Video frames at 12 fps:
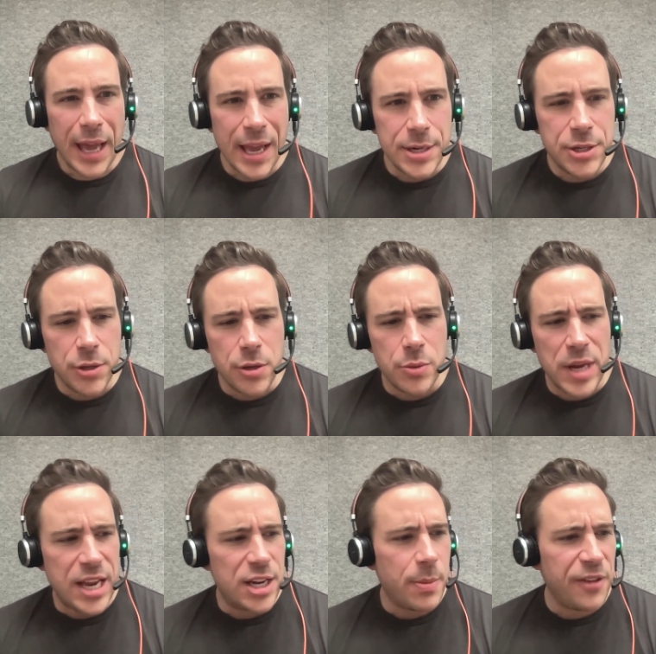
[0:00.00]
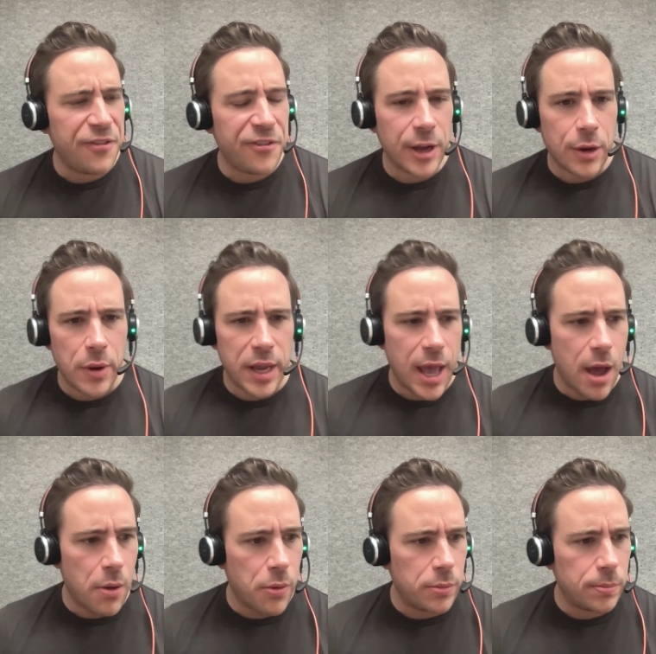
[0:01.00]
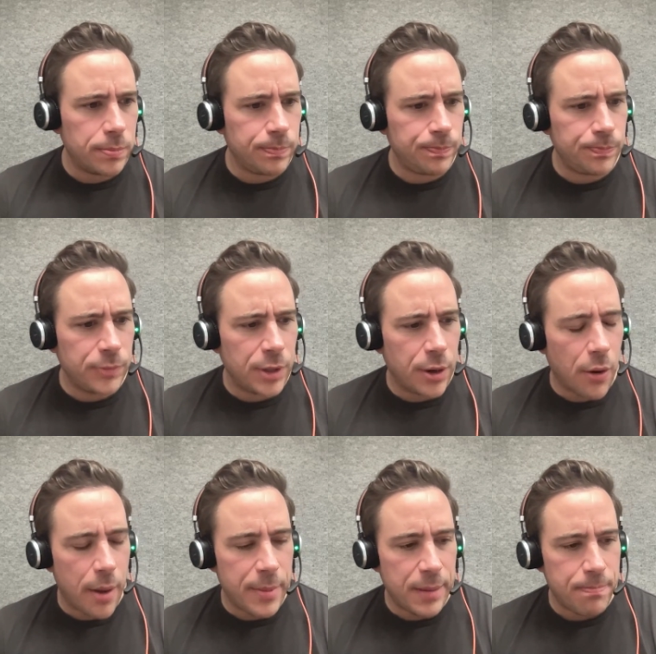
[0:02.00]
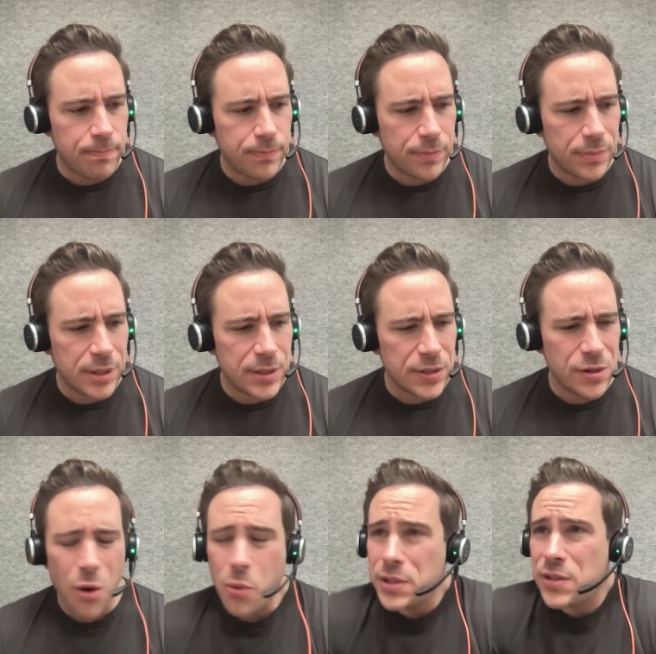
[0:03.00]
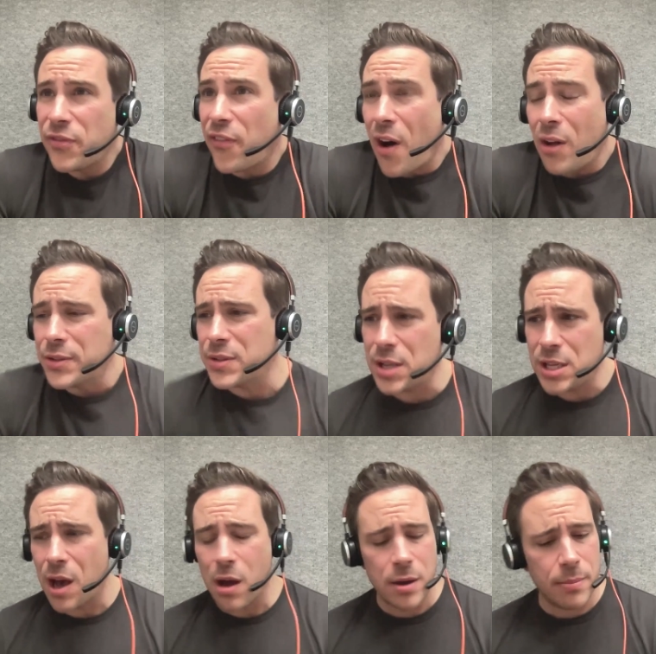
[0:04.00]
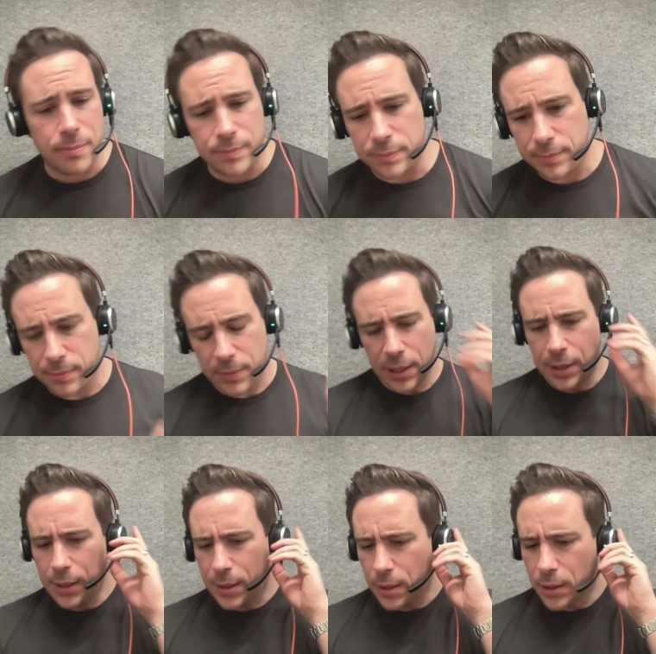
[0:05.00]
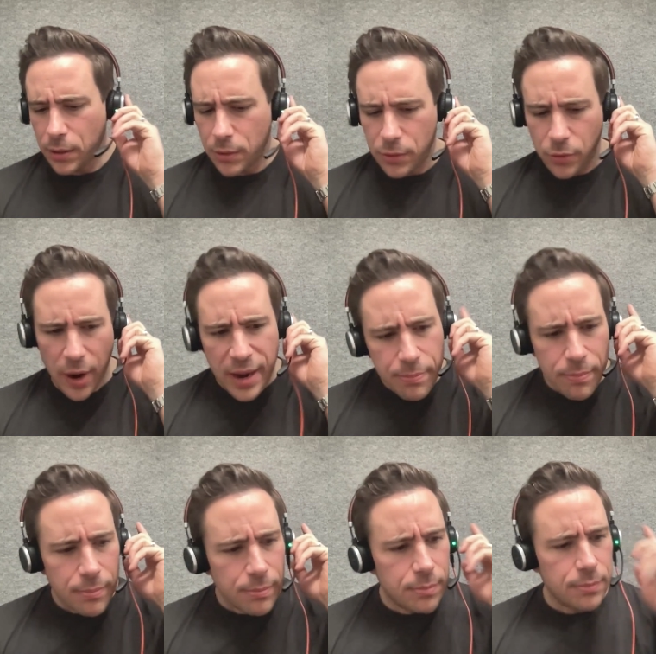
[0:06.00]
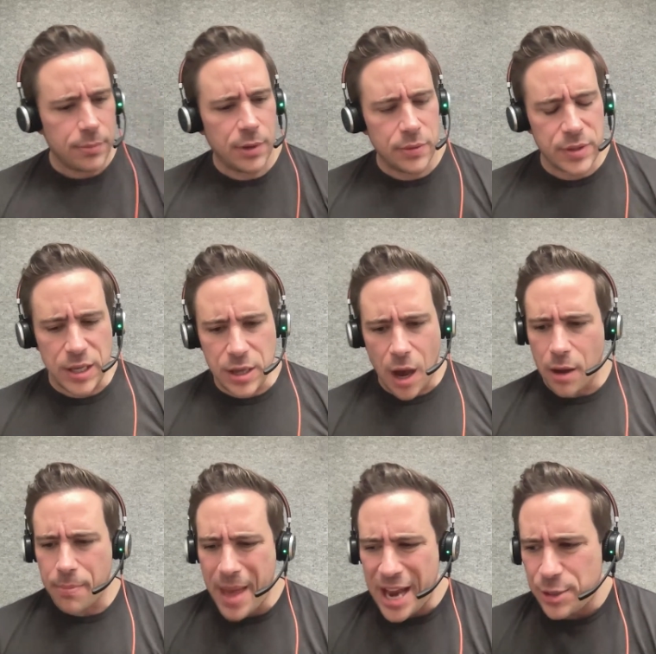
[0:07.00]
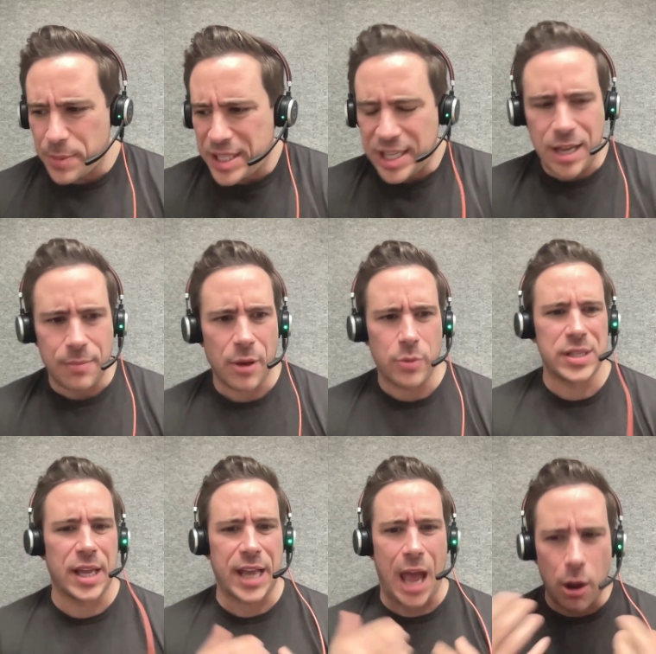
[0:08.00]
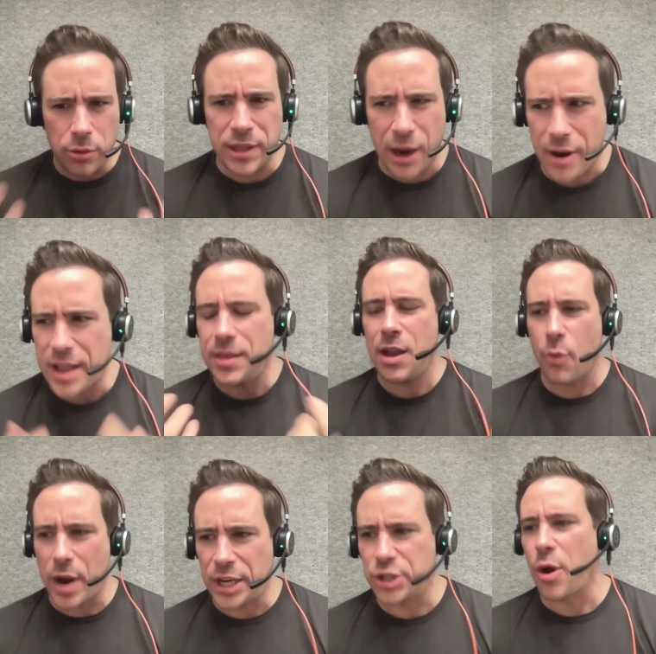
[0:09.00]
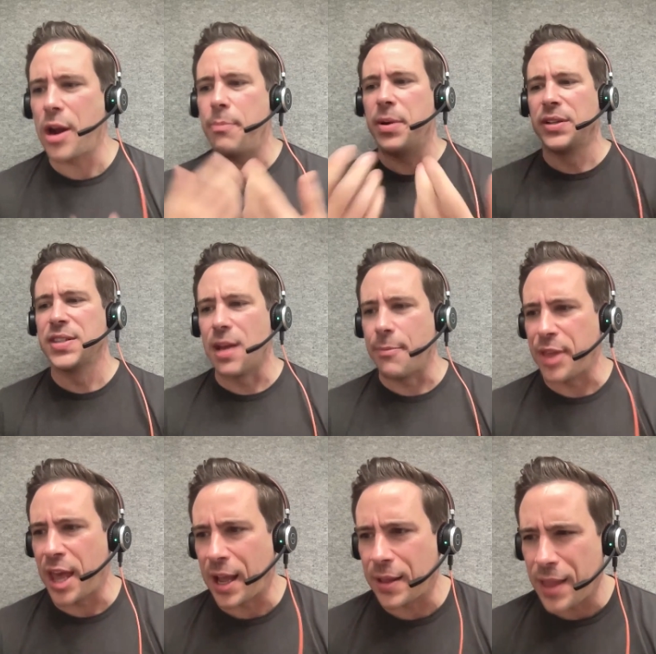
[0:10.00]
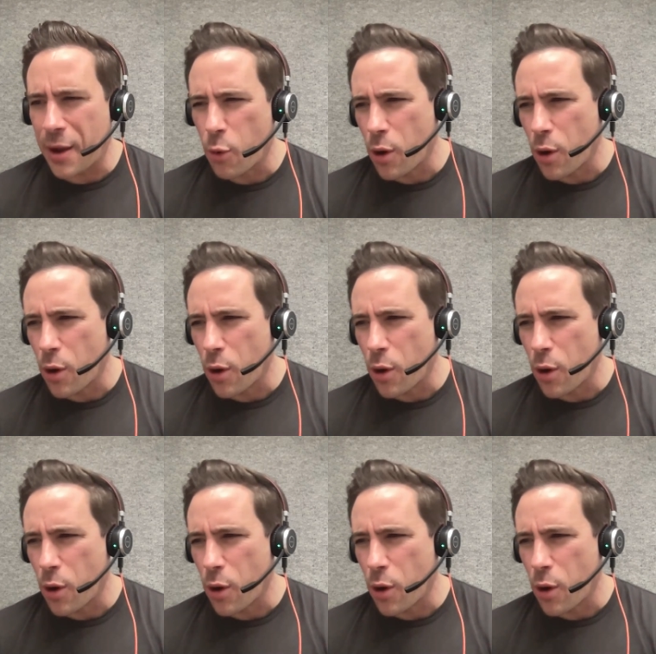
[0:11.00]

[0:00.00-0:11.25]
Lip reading: And do you need to be figuring out, I mean, it's no one's fault. It's a young, great. It was a young management team that was like out there in the arena trying to build something, and